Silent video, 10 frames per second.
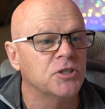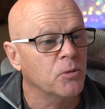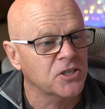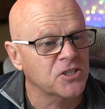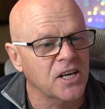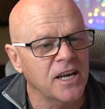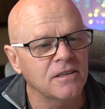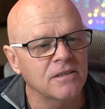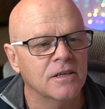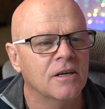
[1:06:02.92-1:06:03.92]
Do you want to see
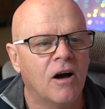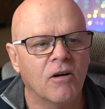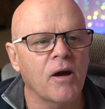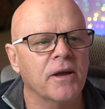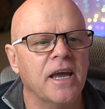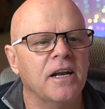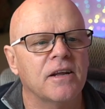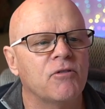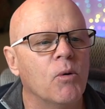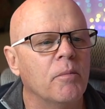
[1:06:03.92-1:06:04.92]
it? I'll go and get it
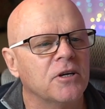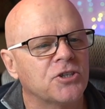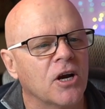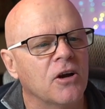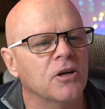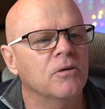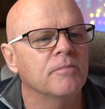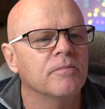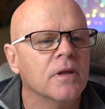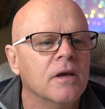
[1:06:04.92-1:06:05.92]
if you want me to show you.
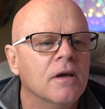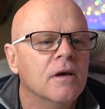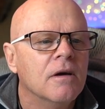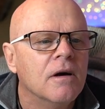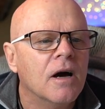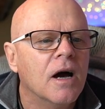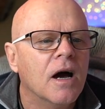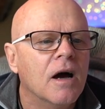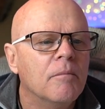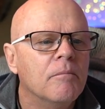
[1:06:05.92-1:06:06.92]

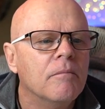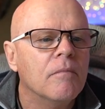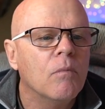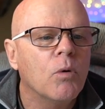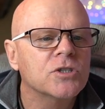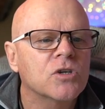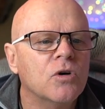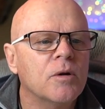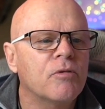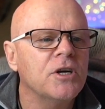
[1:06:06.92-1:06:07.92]
Um, what's
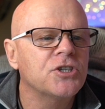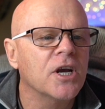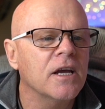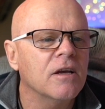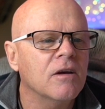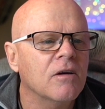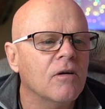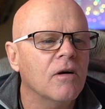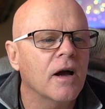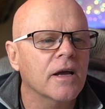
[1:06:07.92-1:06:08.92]
good? Appreciate
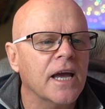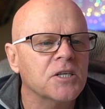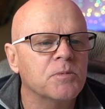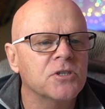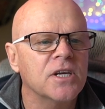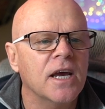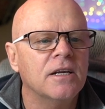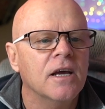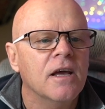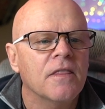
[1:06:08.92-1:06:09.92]
you. Uh, Casper uh,
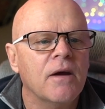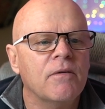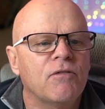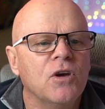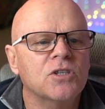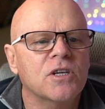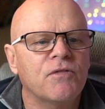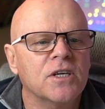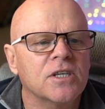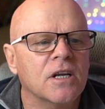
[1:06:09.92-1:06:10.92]
said they refuse to
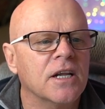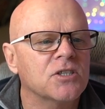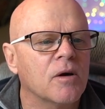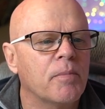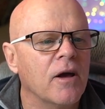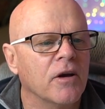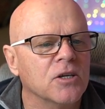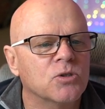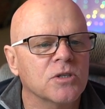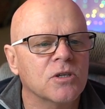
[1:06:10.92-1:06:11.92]
fix it unless I pay. Oh,
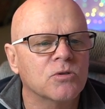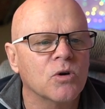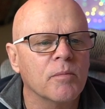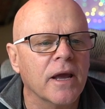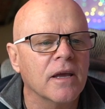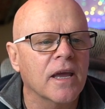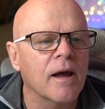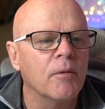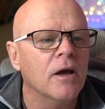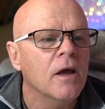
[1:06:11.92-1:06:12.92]
you're still talking about your
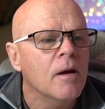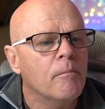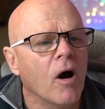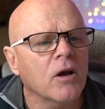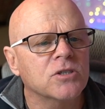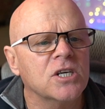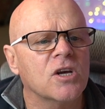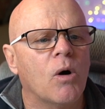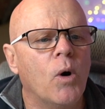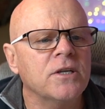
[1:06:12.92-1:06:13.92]
camera. Michael says
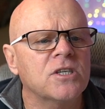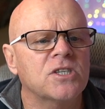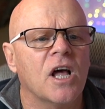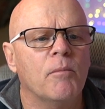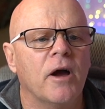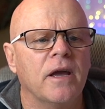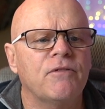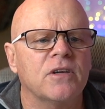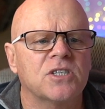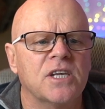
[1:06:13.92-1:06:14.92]
I want to sell my
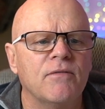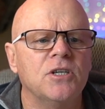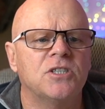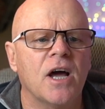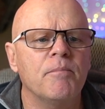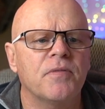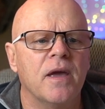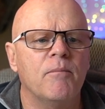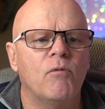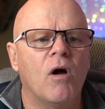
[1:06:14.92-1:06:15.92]
FS7. Dump
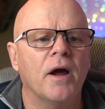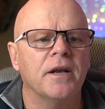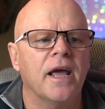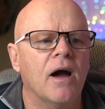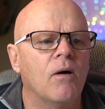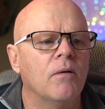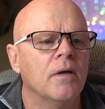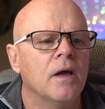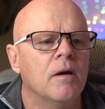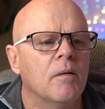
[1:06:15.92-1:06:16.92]
them right now
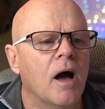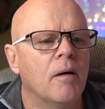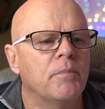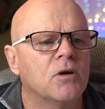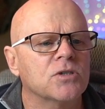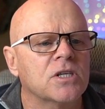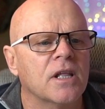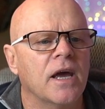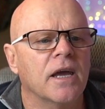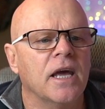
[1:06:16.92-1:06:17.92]
uh, because
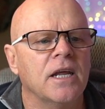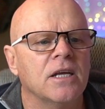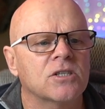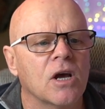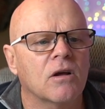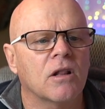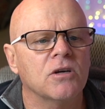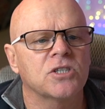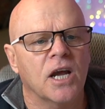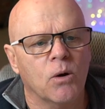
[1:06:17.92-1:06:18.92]
they are getting so
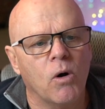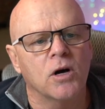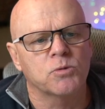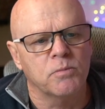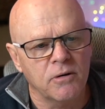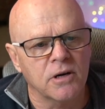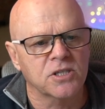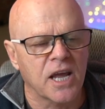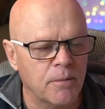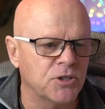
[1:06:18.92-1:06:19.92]
close tech-wise
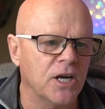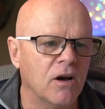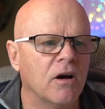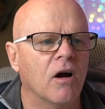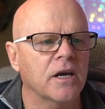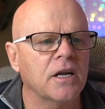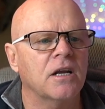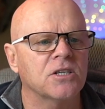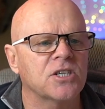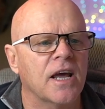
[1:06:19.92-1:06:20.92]
mirrorless cameras. Yeah, I can
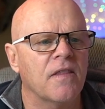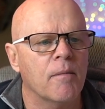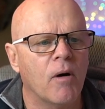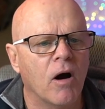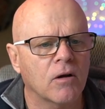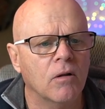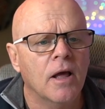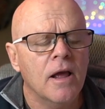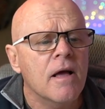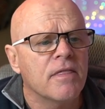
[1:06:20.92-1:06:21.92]
understand that, Michael.
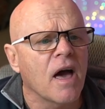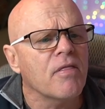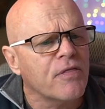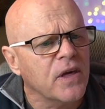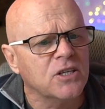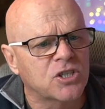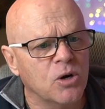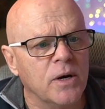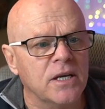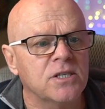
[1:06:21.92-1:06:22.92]
The other thing
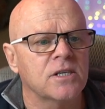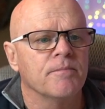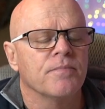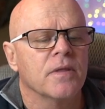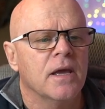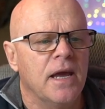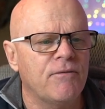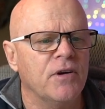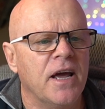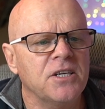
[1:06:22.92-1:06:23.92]
too is
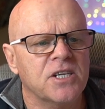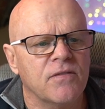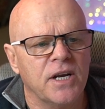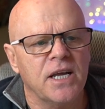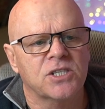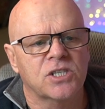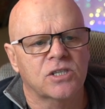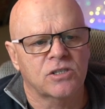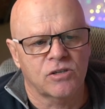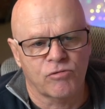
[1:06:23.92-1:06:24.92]
if an
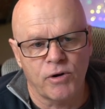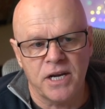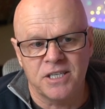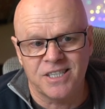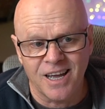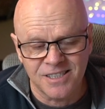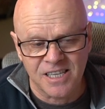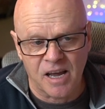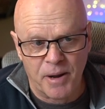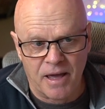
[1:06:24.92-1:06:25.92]
A7S3 does
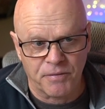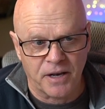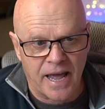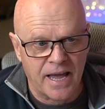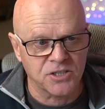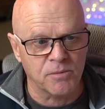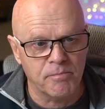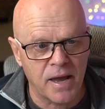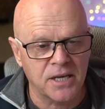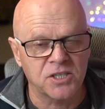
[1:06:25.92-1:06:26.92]
come out that has
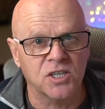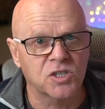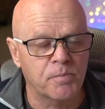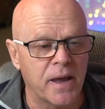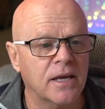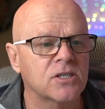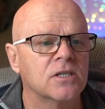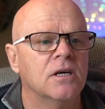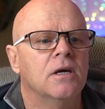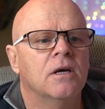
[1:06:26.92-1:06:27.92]
amazing
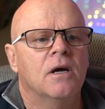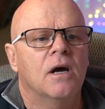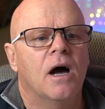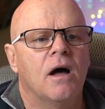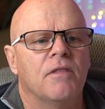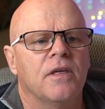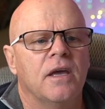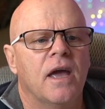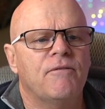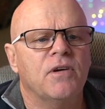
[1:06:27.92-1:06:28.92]
specs, uh,
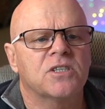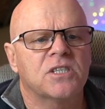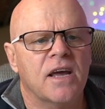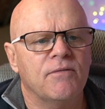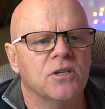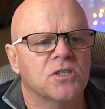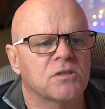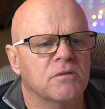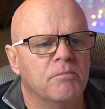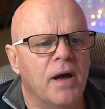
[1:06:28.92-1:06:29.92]
the
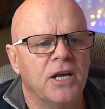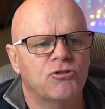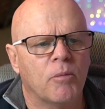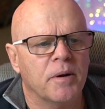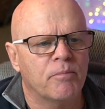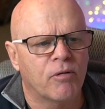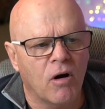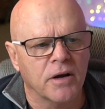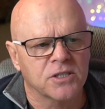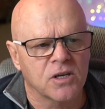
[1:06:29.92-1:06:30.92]
FS7s may drop in
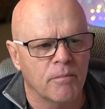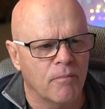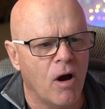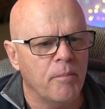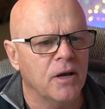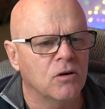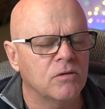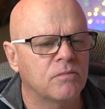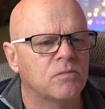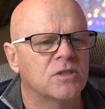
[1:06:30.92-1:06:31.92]
price, so it might be a
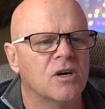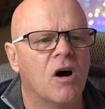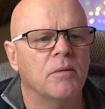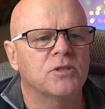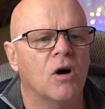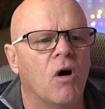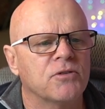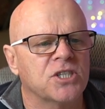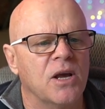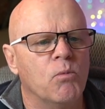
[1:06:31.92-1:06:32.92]
good time to
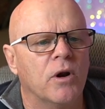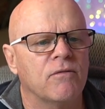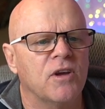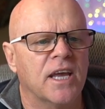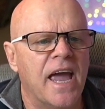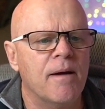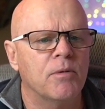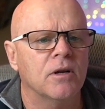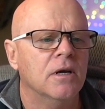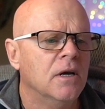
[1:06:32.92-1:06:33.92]
offset one if you can.
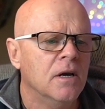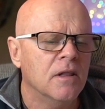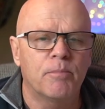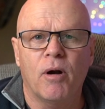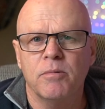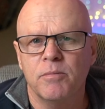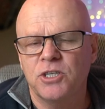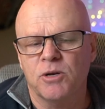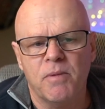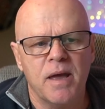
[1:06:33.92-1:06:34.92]
But the problem
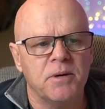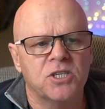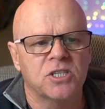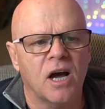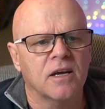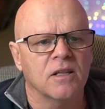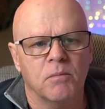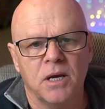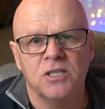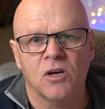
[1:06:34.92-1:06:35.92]
is you may be stuck in the
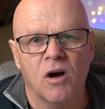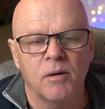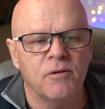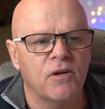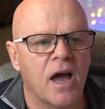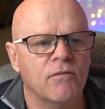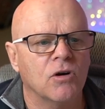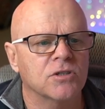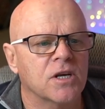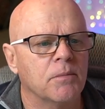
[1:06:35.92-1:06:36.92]
meantime if you haven't
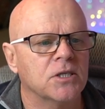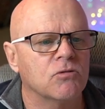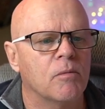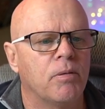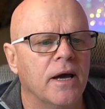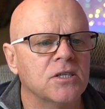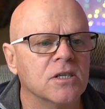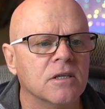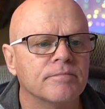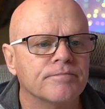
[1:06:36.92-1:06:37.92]
got something to replace
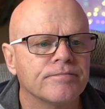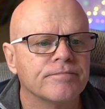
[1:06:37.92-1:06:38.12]
it.